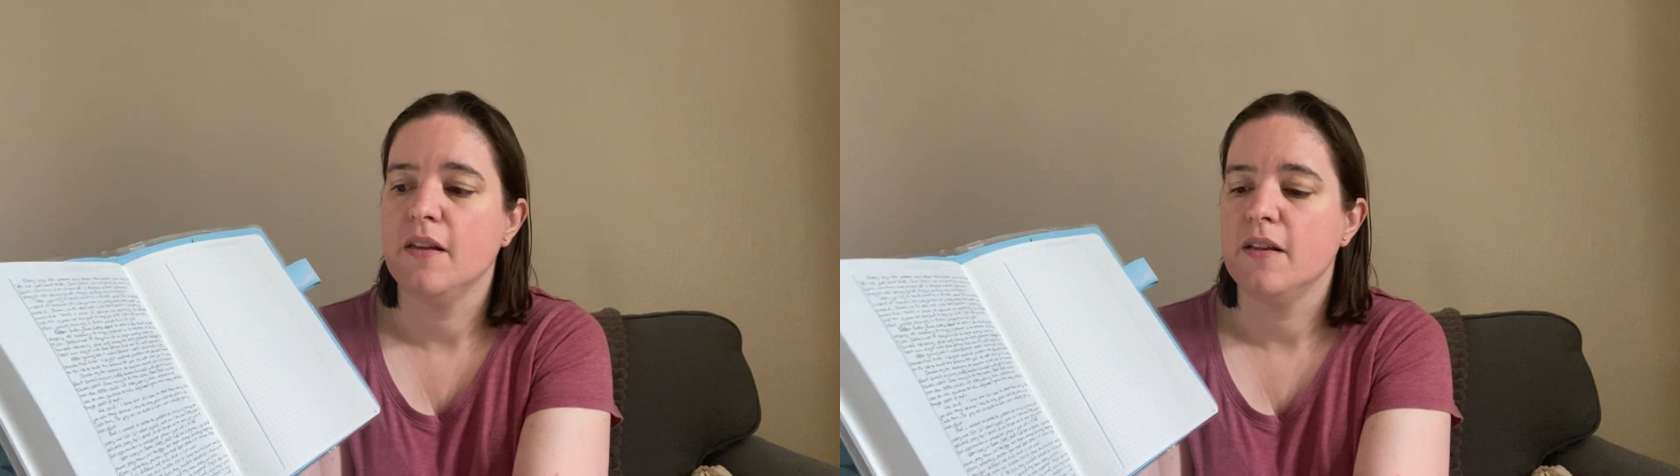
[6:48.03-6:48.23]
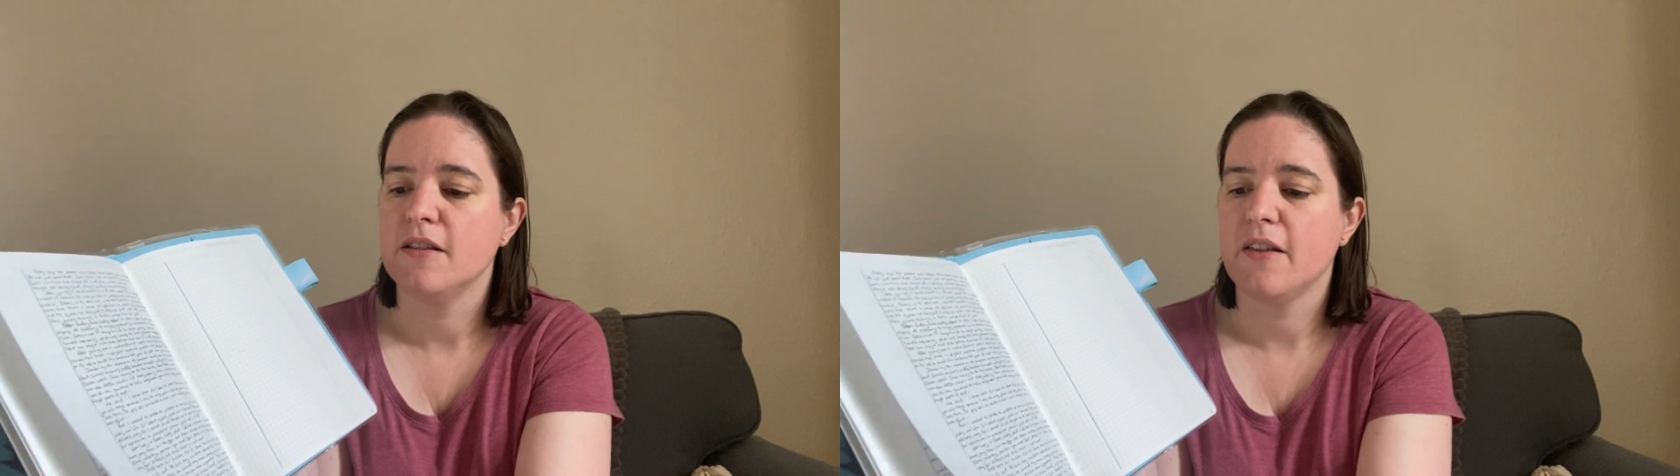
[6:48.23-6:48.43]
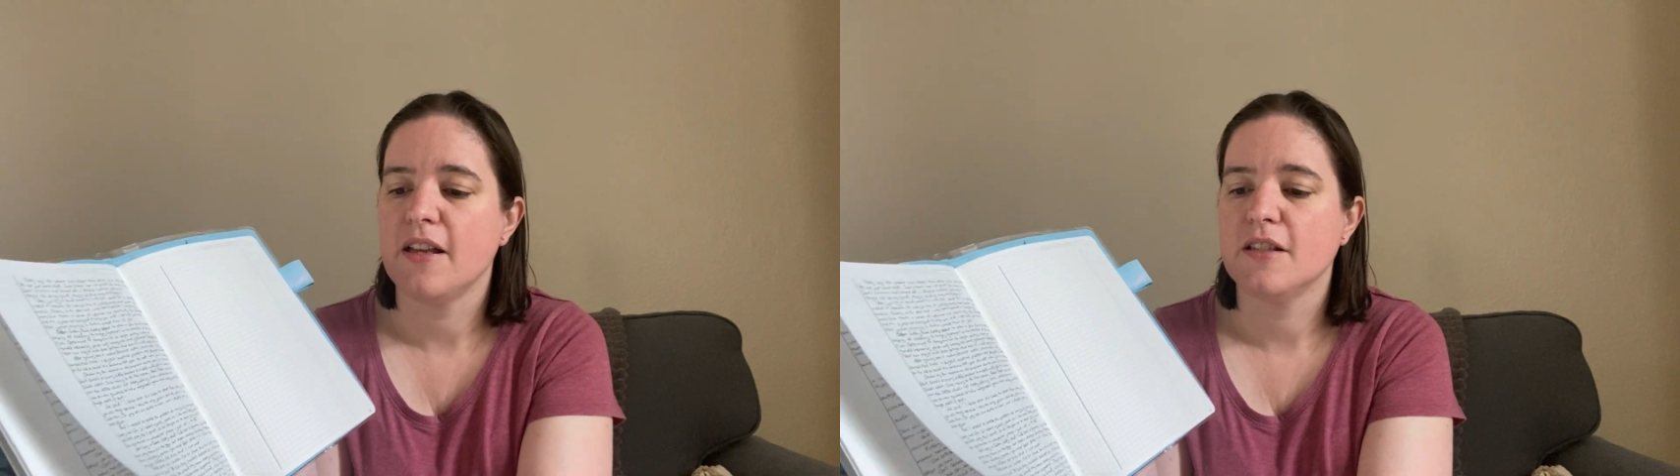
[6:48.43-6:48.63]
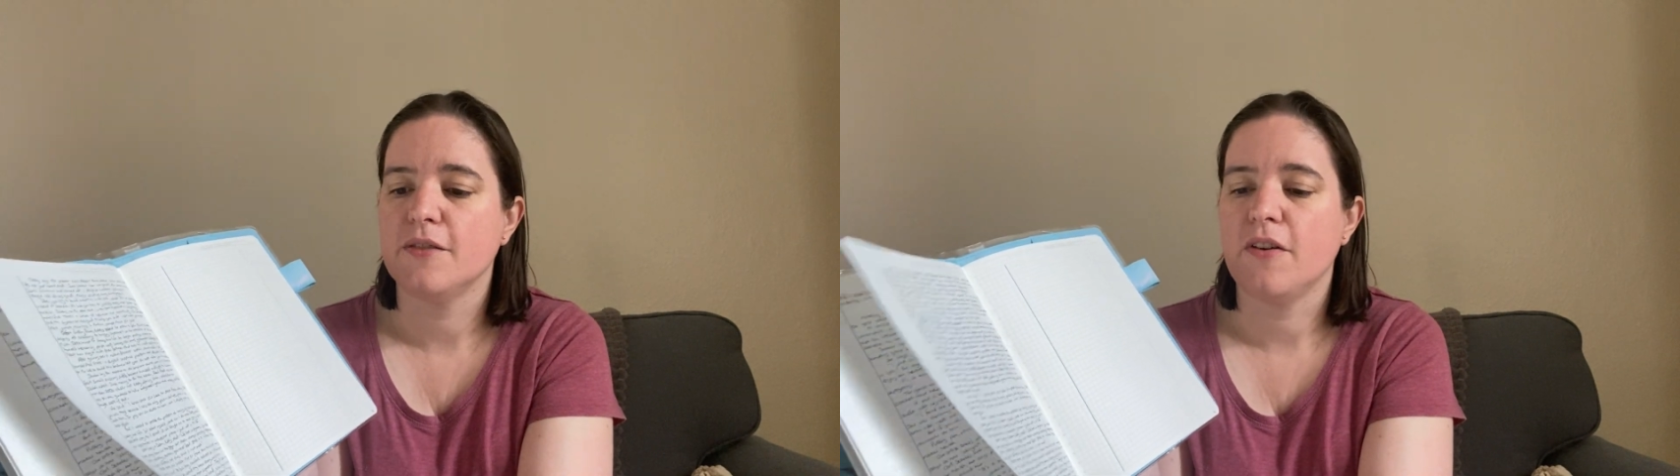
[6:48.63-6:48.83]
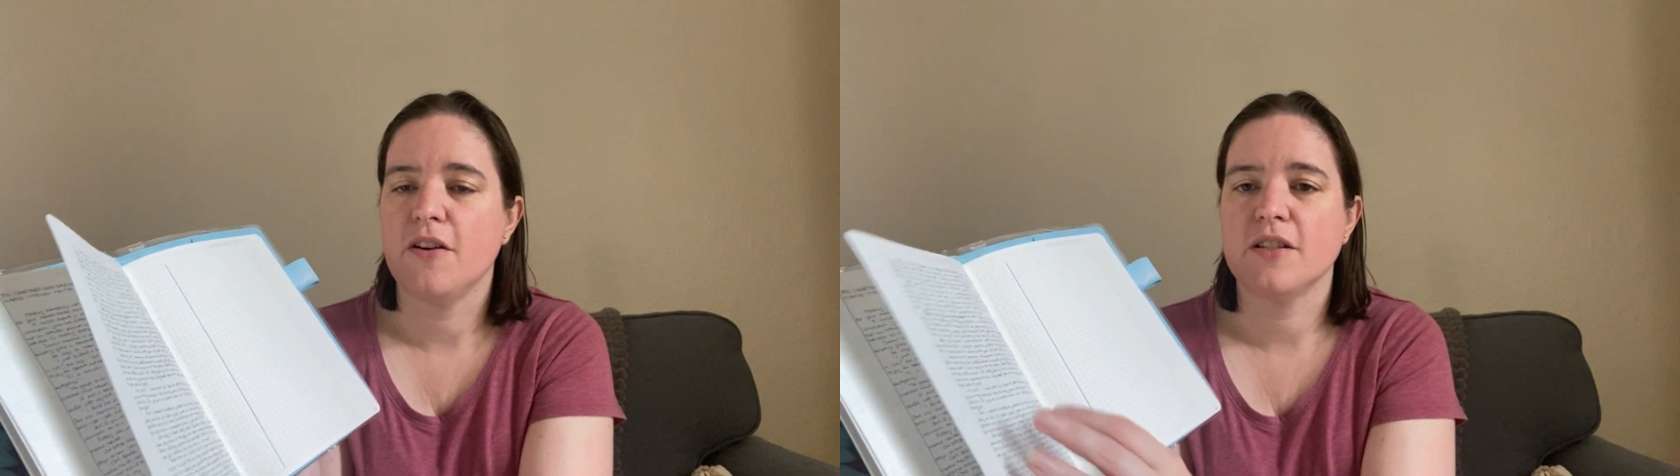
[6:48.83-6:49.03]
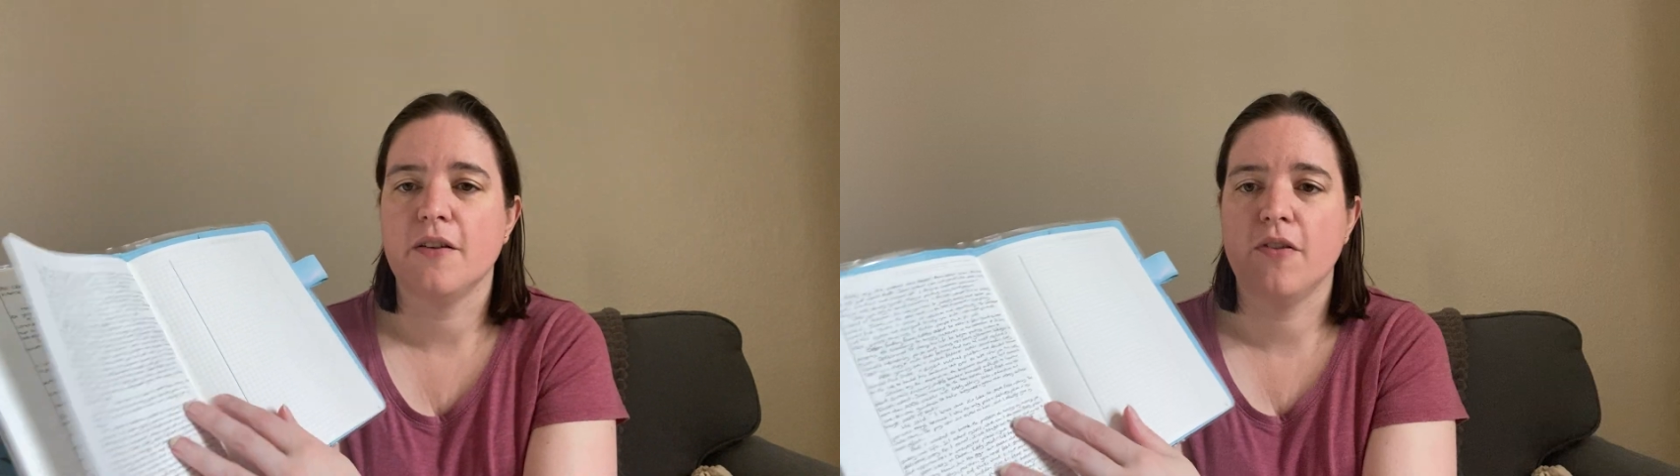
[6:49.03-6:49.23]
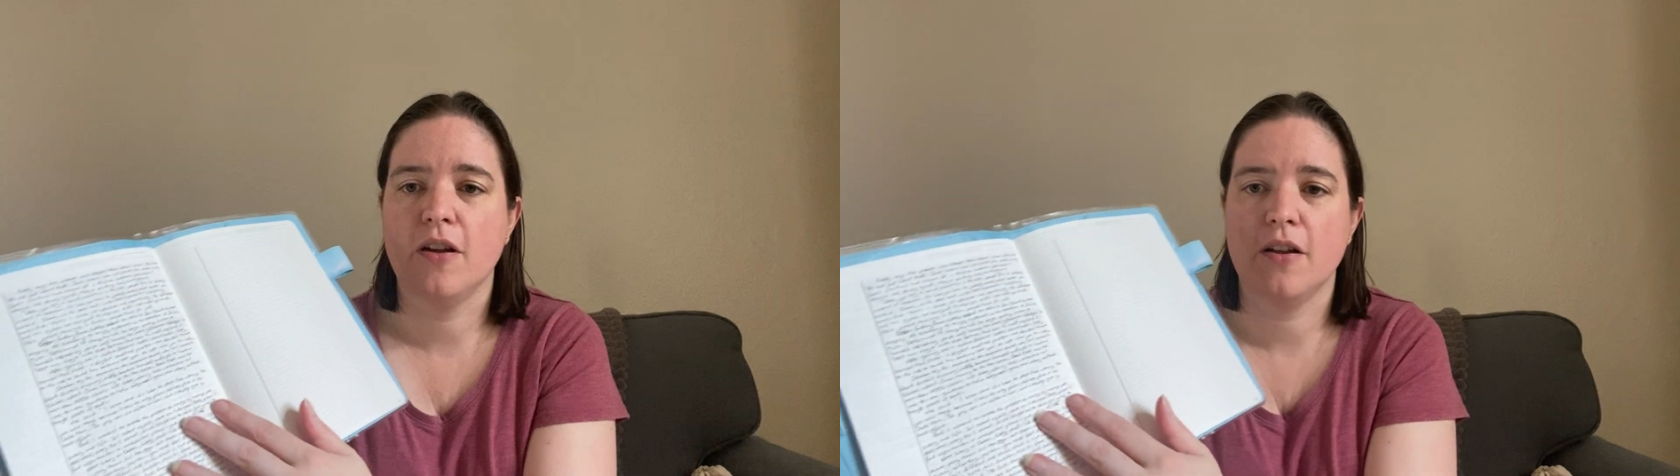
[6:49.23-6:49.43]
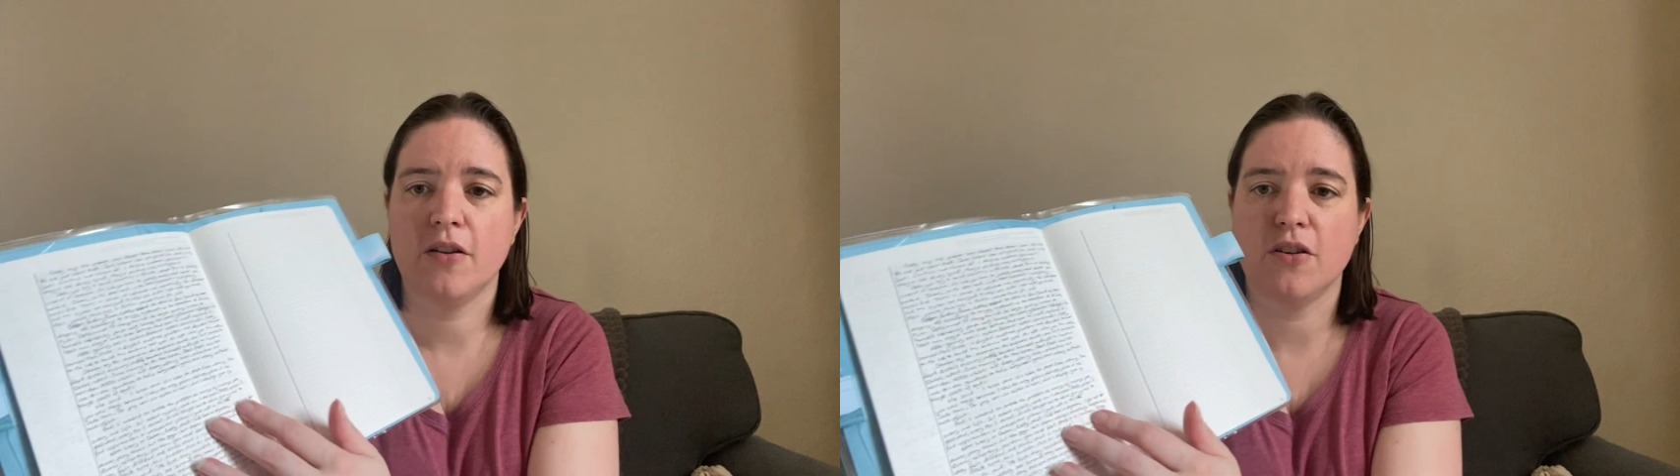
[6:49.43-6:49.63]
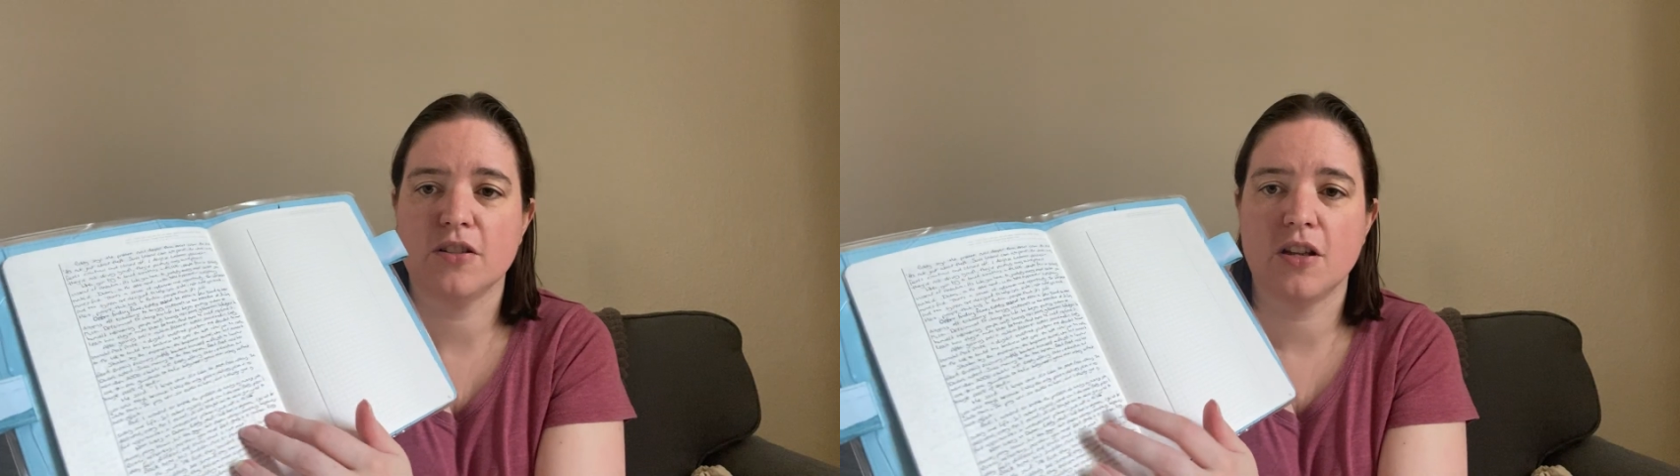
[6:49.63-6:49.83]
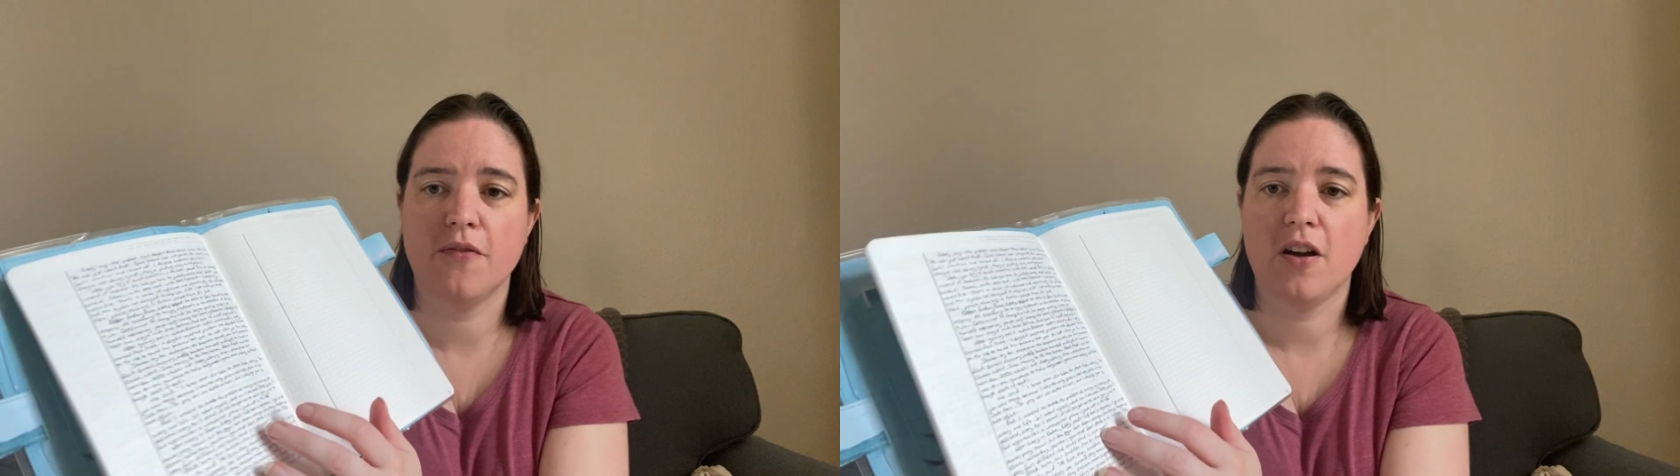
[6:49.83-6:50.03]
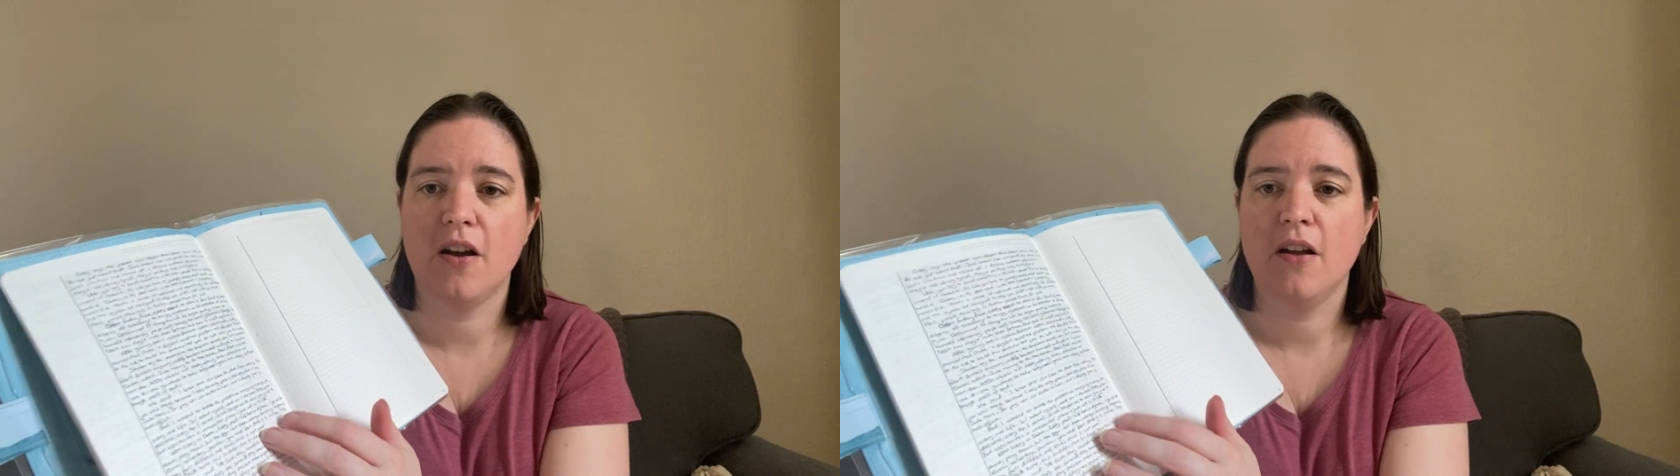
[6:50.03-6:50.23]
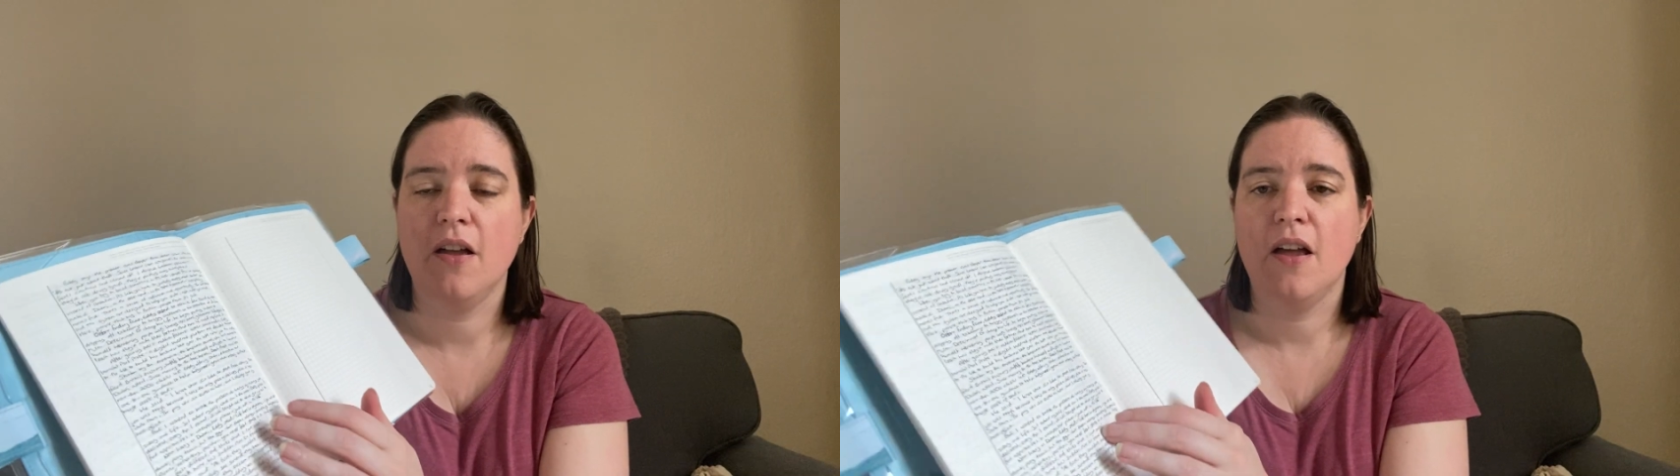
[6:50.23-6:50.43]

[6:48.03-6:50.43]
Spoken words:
So that's as far as I've got so far.